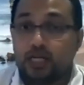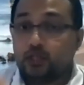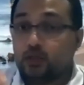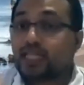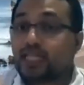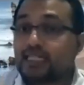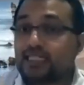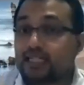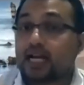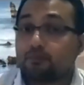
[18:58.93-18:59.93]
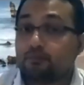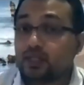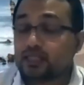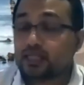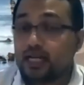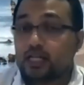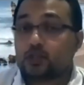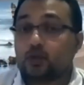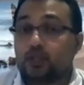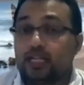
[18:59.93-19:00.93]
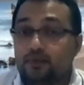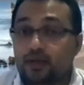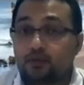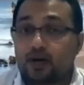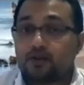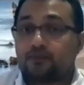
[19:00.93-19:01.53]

You can see the numbers. So in the level 1,